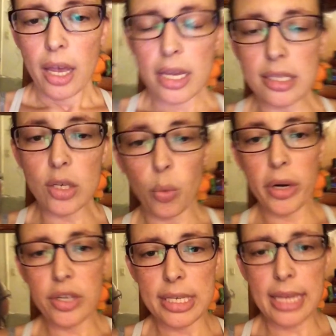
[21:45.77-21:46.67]
It's still
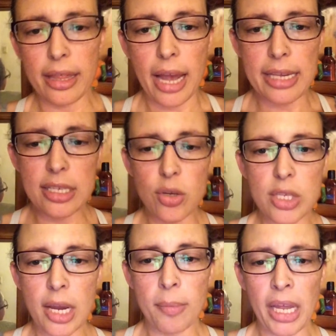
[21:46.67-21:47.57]
weird to say that. I still
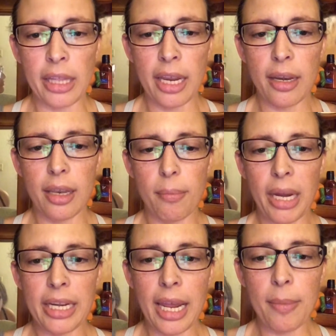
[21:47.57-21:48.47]
sign my
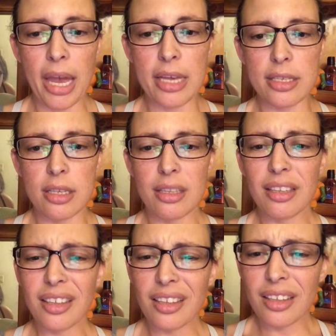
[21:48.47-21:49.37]
name as
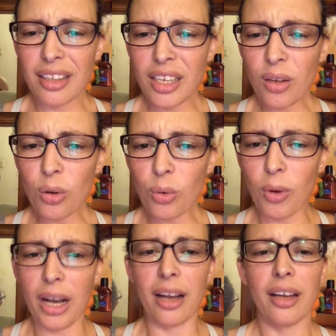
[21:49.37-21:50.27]

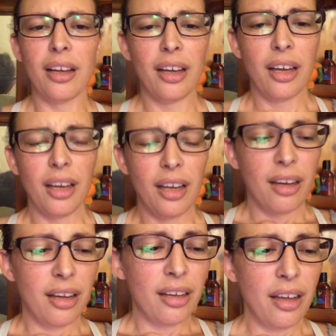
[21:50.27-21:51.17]
ew.
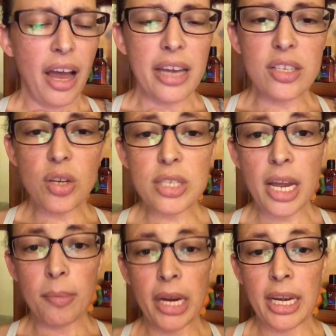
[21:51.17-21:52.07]
I still
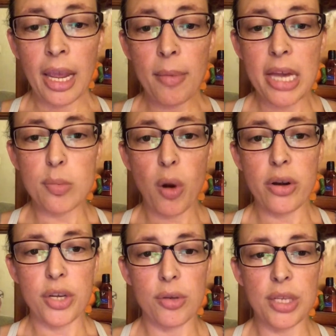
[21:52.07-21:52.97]
sign my name as
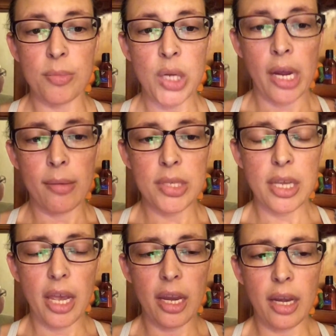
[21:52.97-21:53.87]
Pardue sometimes,
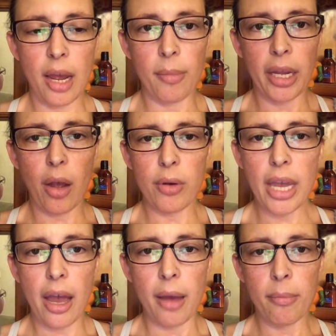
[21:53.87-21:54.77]
and I'm like, oh
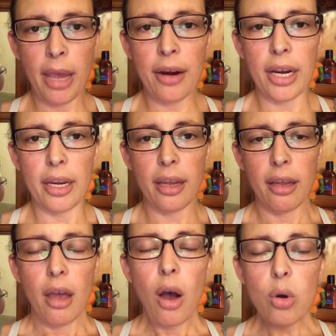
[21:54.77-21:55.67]
yeah, I'm married.
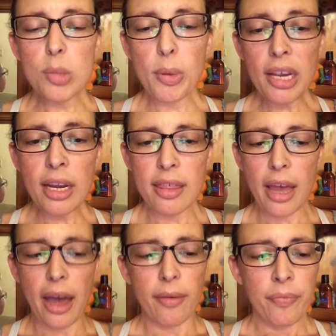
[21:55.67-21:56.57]
Well, speaking of
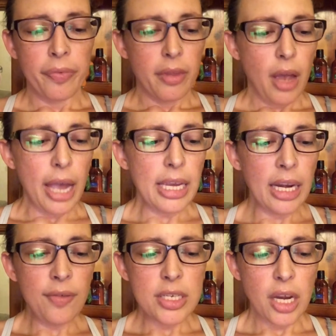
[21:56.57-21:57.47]
that, I
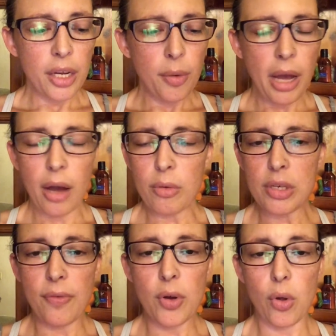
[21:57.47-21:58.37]
can't even tell you how
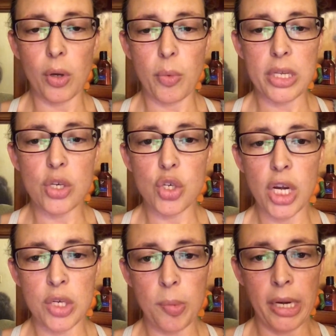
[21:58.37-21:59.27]
difficult it was to
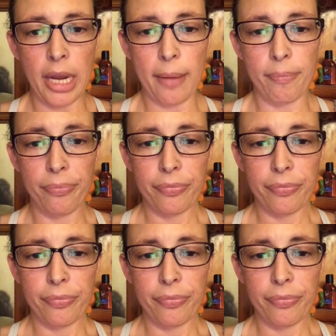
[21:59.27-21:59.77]
change my name,